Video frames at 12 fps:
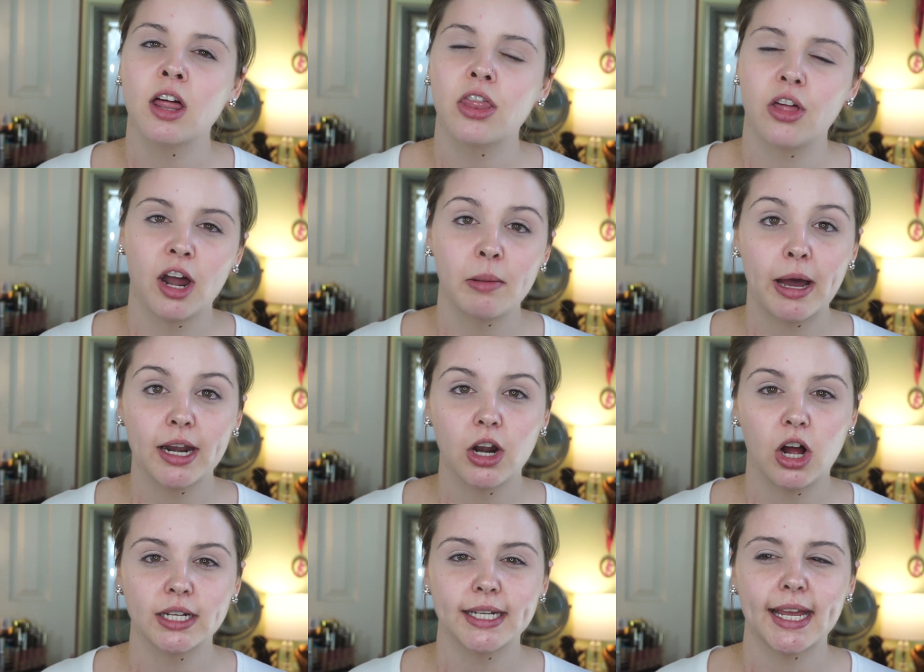thought about it
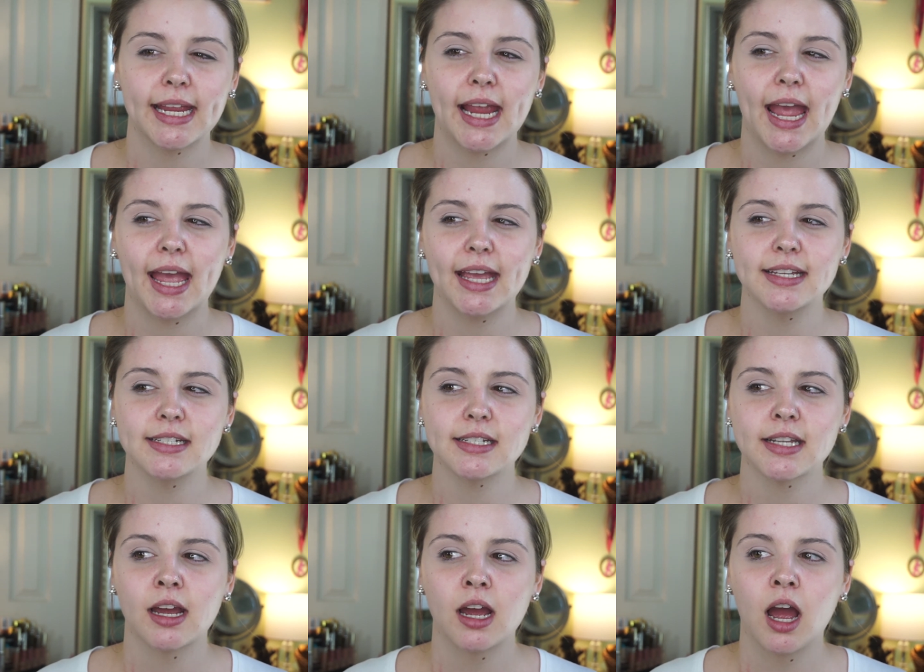all night,
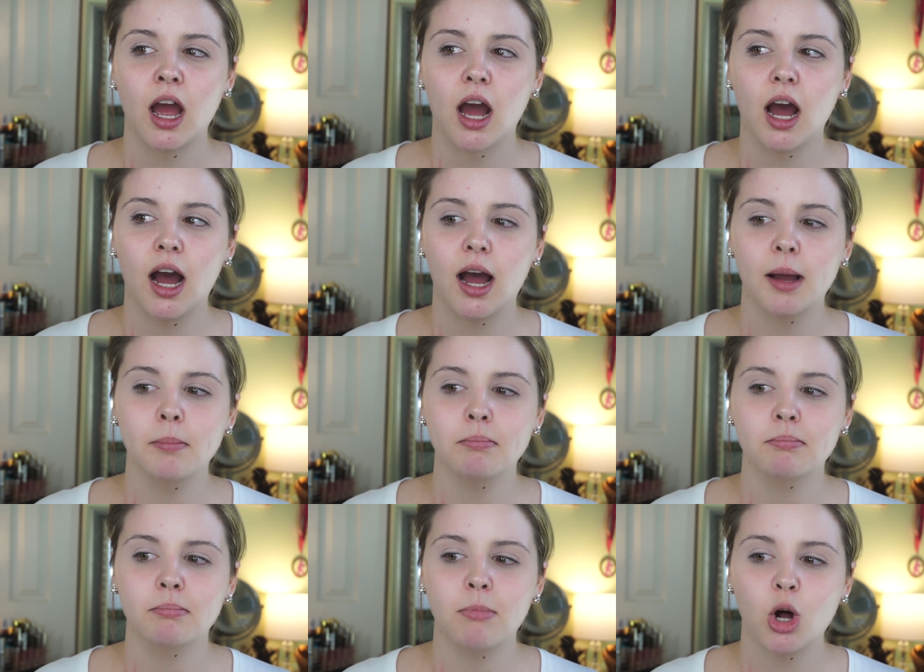and
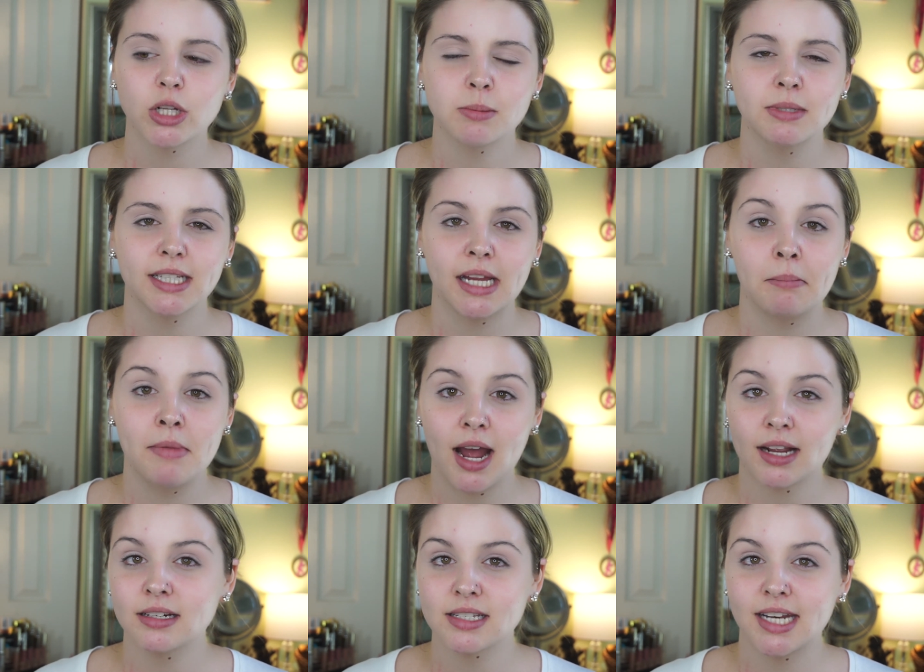ultimately I'm
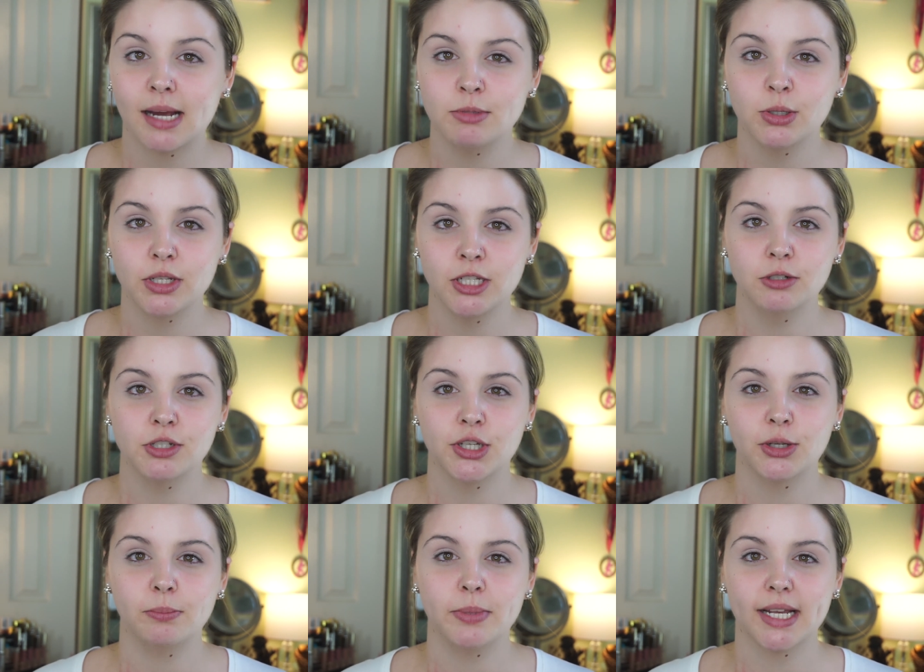not going to stop doing
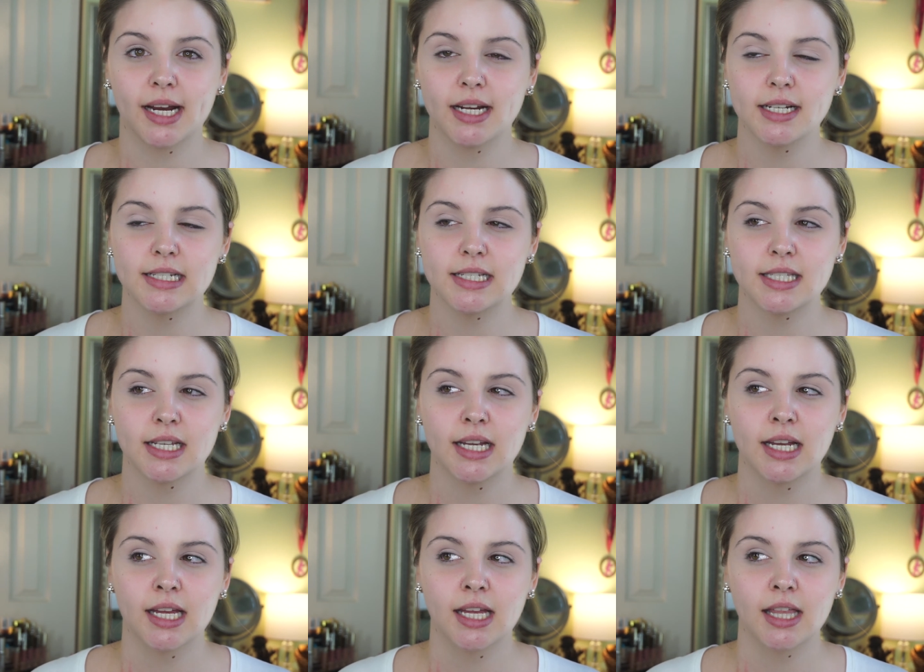YouTube because
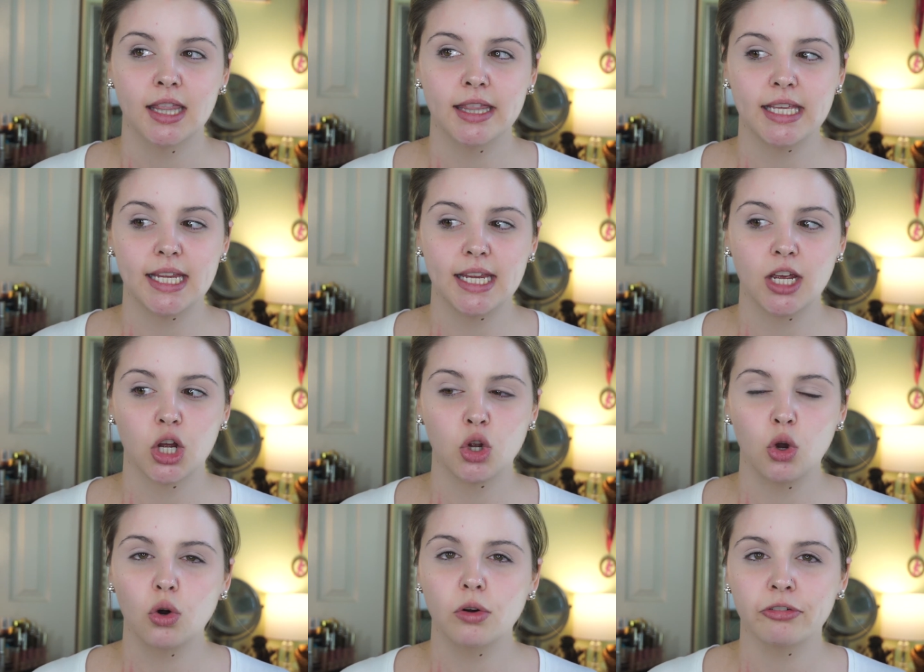the
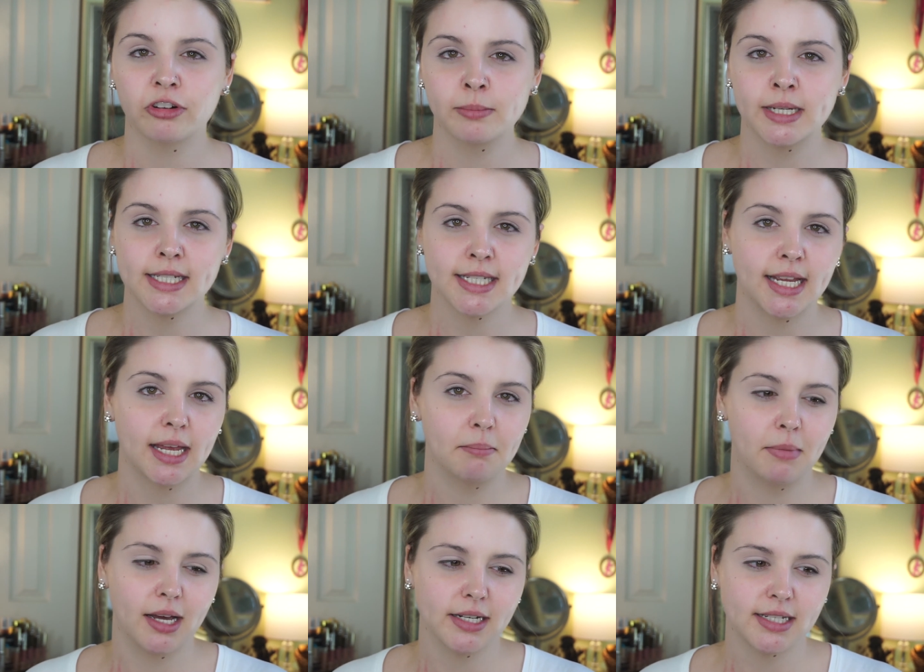goal for me to get
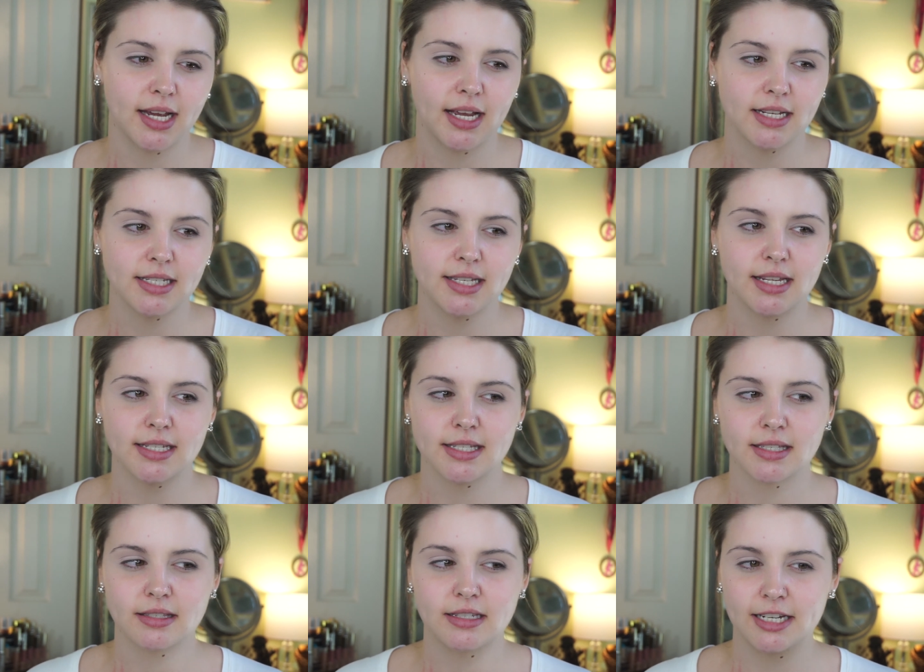monetized
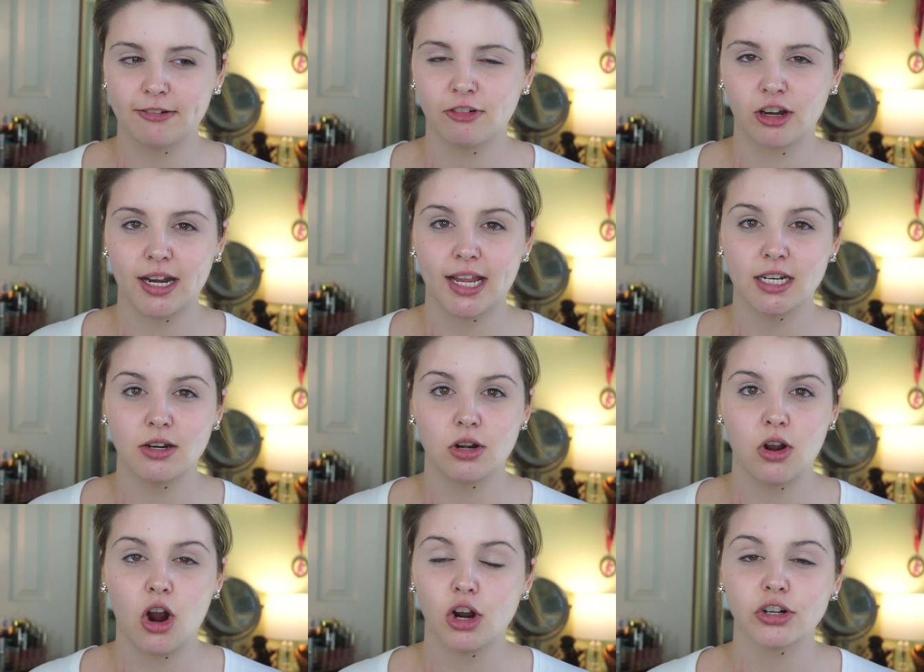is different
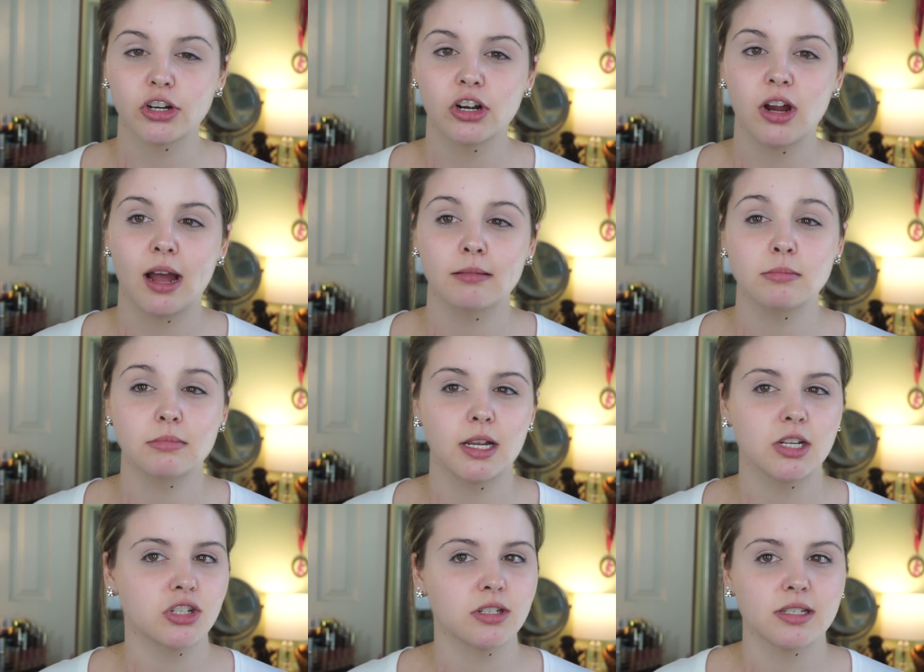and harder.
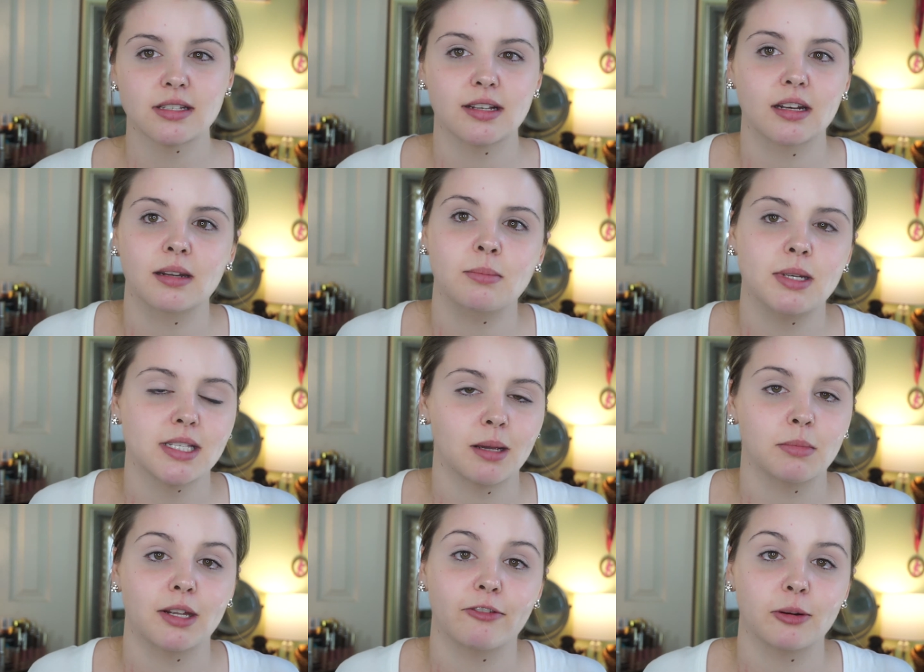It's just gonna be
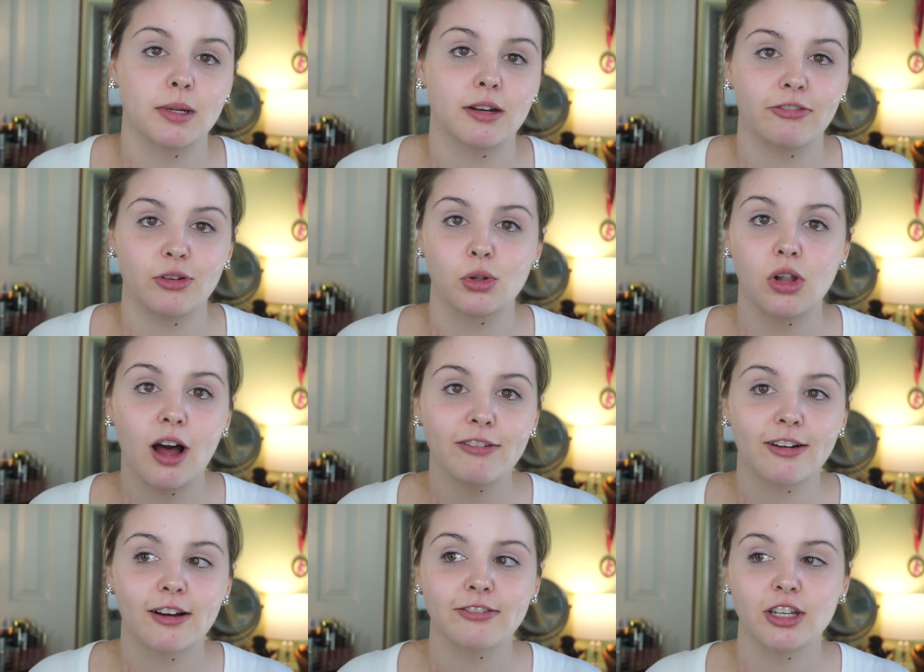something for me to fuel
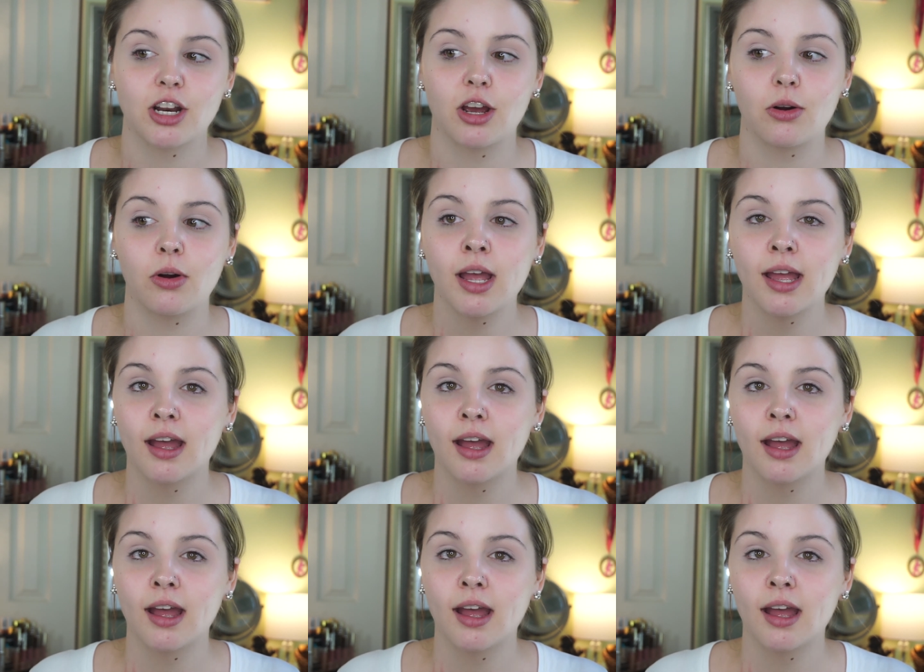off of, you know.